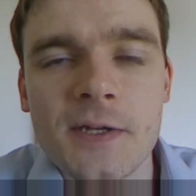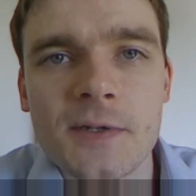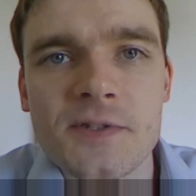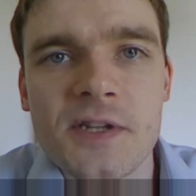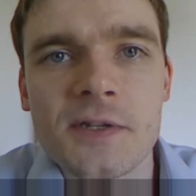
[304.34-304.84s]

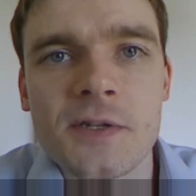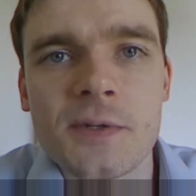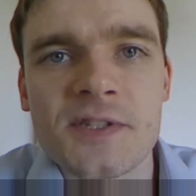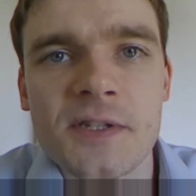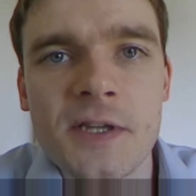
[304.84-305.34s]

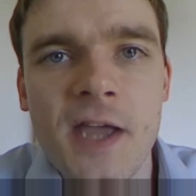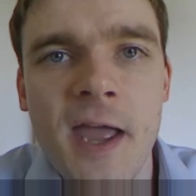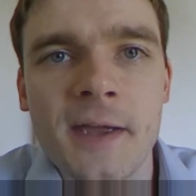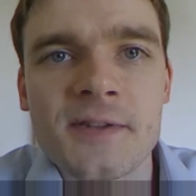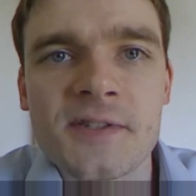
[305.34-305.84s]
continuously
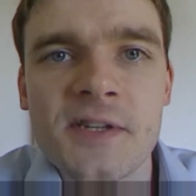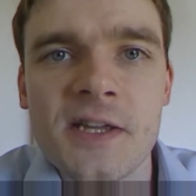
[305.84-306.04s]
eggs,